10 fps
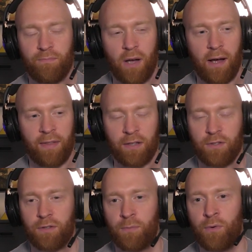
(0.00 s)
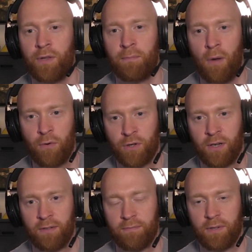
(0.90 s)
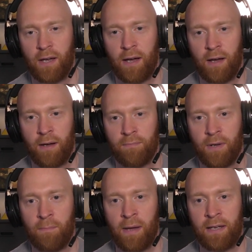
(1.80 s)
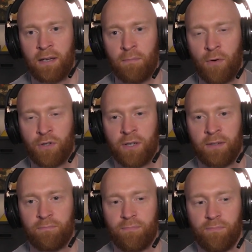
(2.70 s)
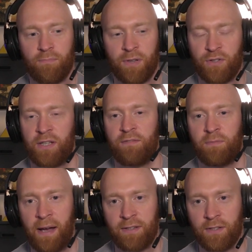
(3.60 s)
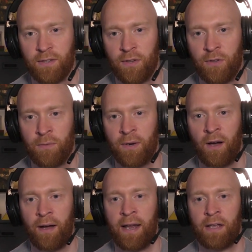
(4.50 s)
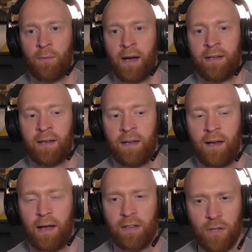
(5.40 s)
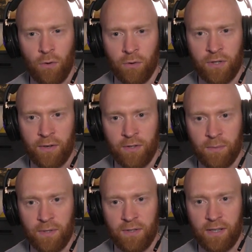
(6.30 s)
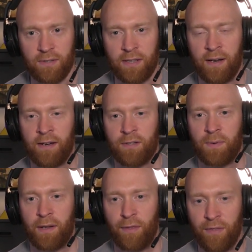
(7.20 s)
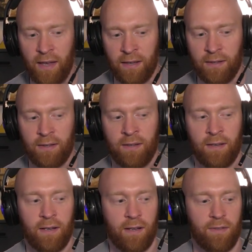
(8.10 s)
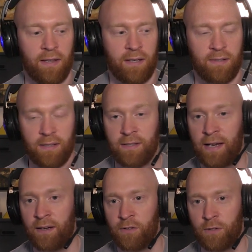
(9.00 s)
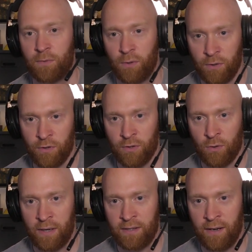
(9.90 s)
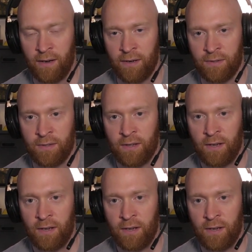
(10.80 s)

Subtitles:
I think, smoothing motion and making motion perceived better to the human eye anyway. I think yours goes up to 60 Hertz, but I think the C10 goes up to 120 Hertz.